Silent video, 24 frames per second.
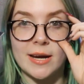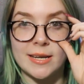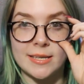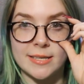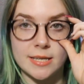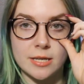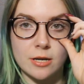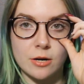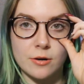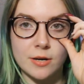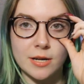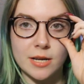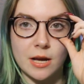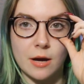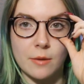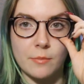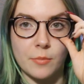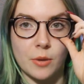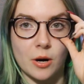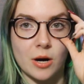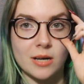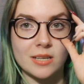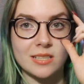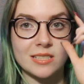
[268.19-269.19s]
I did already
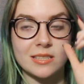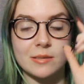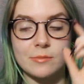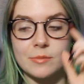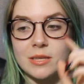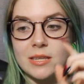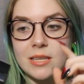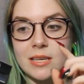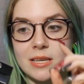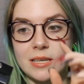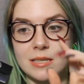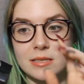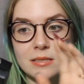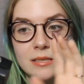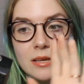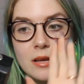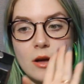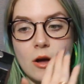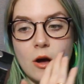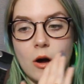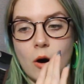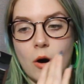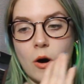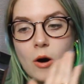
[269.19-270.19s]
unbox some of these
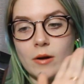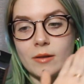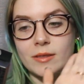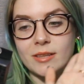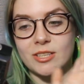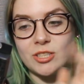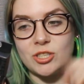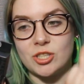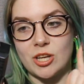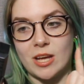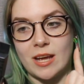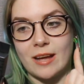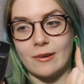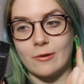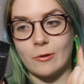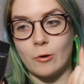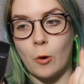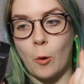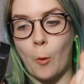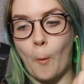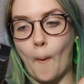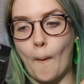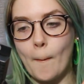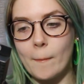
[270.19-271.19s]
on the
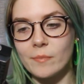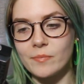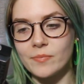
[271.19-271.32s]
channel.